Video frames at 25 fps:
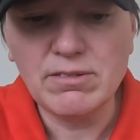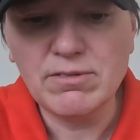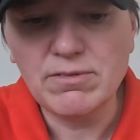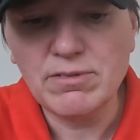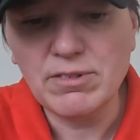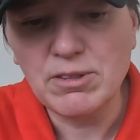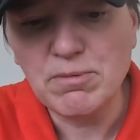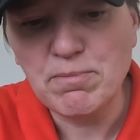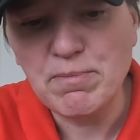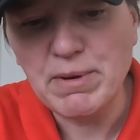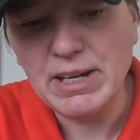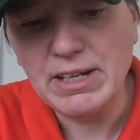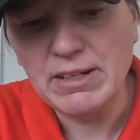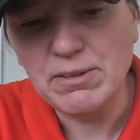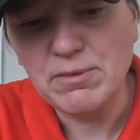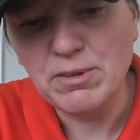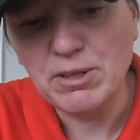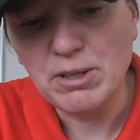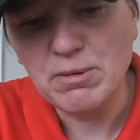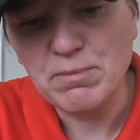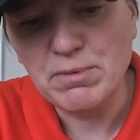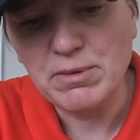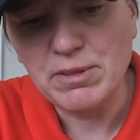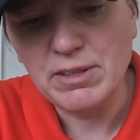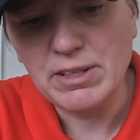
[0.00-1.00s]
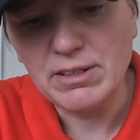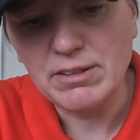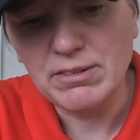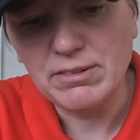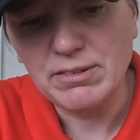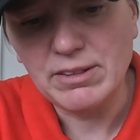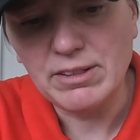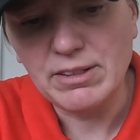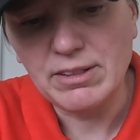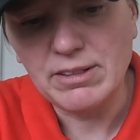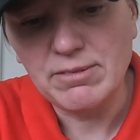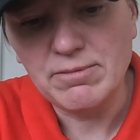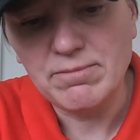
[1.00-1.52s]
for the bait when I put that
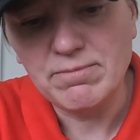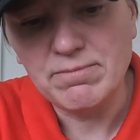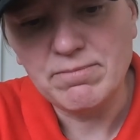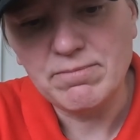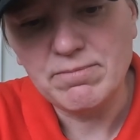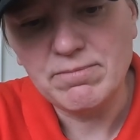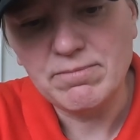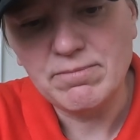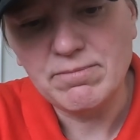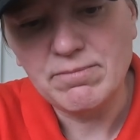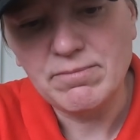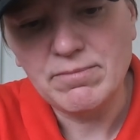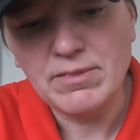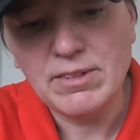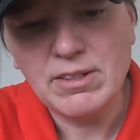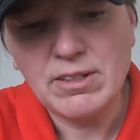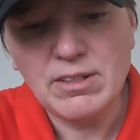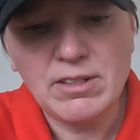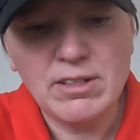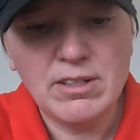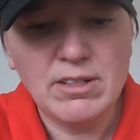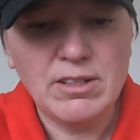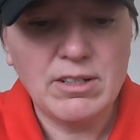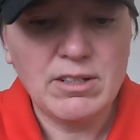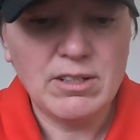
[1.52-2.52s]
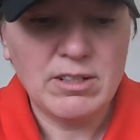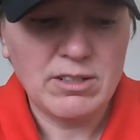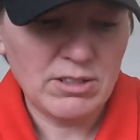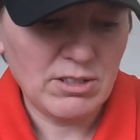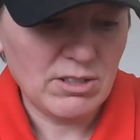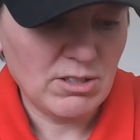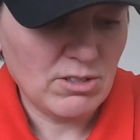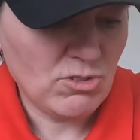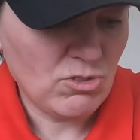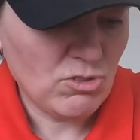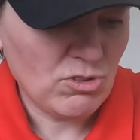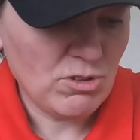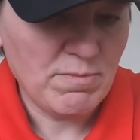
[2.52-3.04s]
on there.
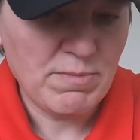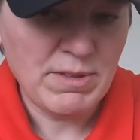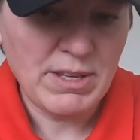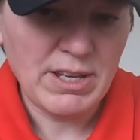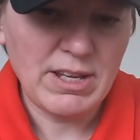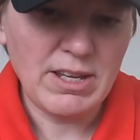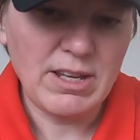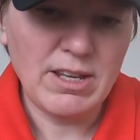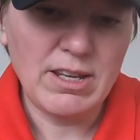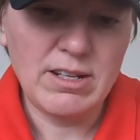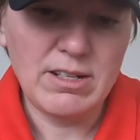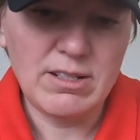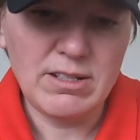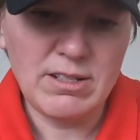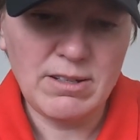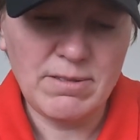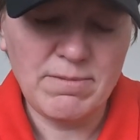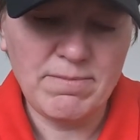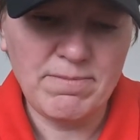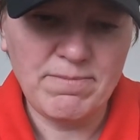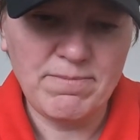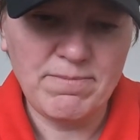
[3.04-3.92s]
So trim that end